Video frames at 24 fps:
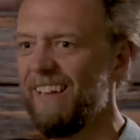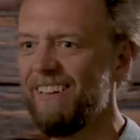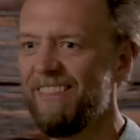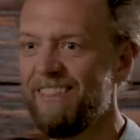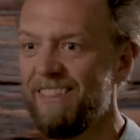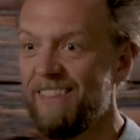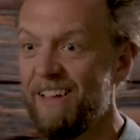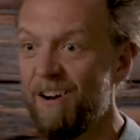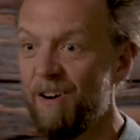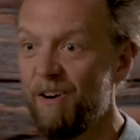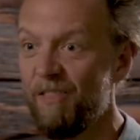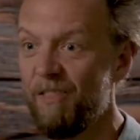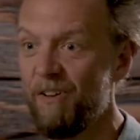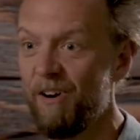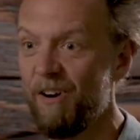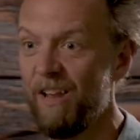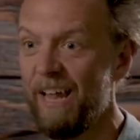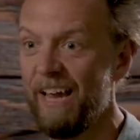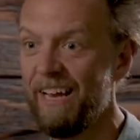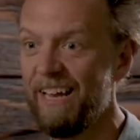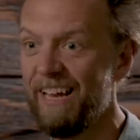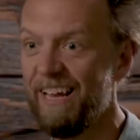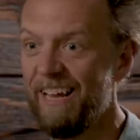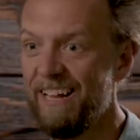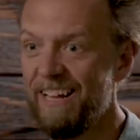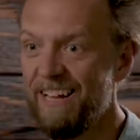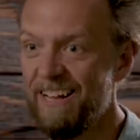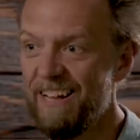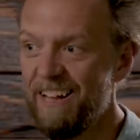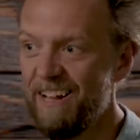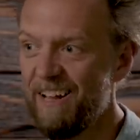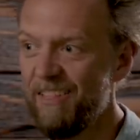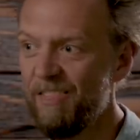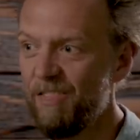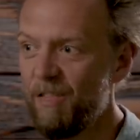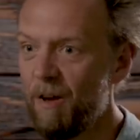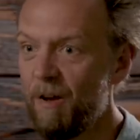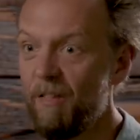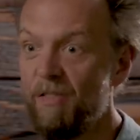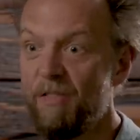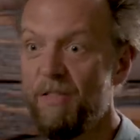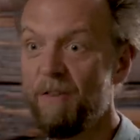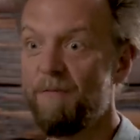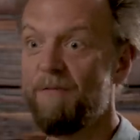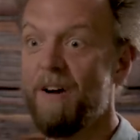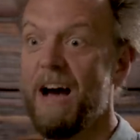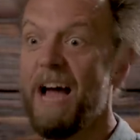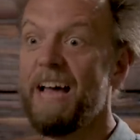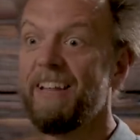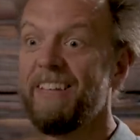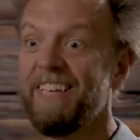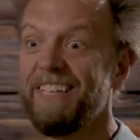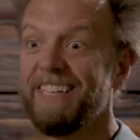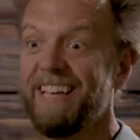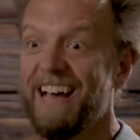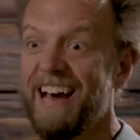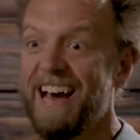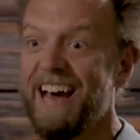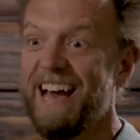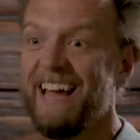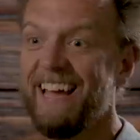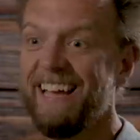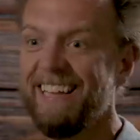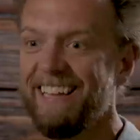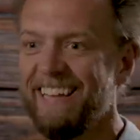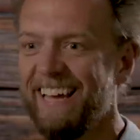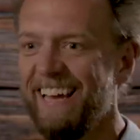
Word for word: Like they're like the violent guy.